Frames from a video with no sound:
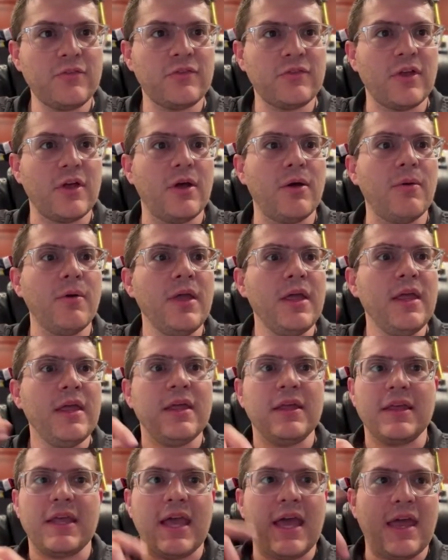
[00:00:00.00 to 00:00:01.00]
So
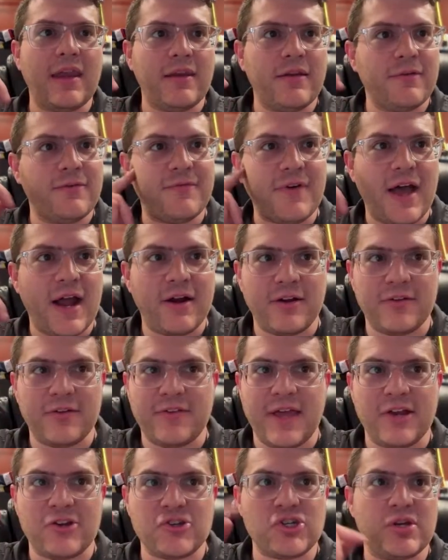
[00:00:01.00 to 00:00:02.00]
again, fire
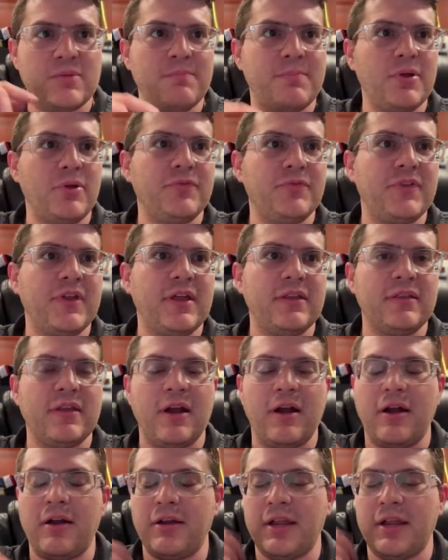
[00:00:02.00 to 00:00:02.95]
detection built in there.